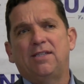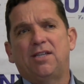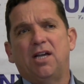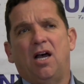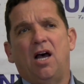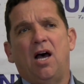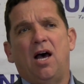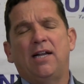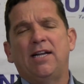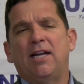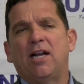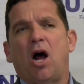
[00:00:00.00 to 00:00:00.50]

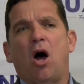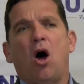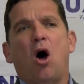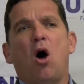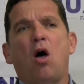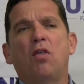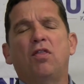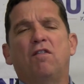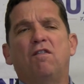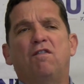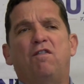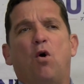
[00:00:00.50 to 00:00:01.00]
done and
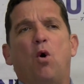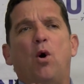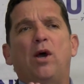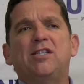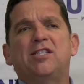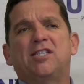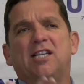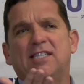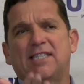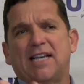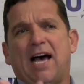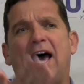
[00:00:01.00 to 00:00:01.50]
all the
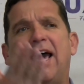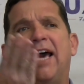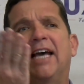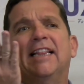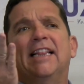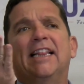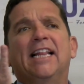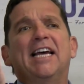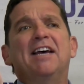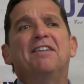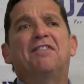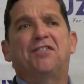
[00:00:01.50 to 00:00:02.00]
voices I had
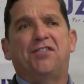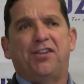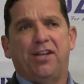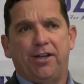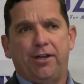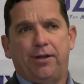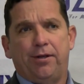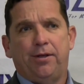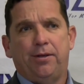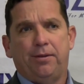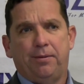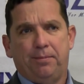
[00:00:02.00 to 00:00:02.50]
lifted,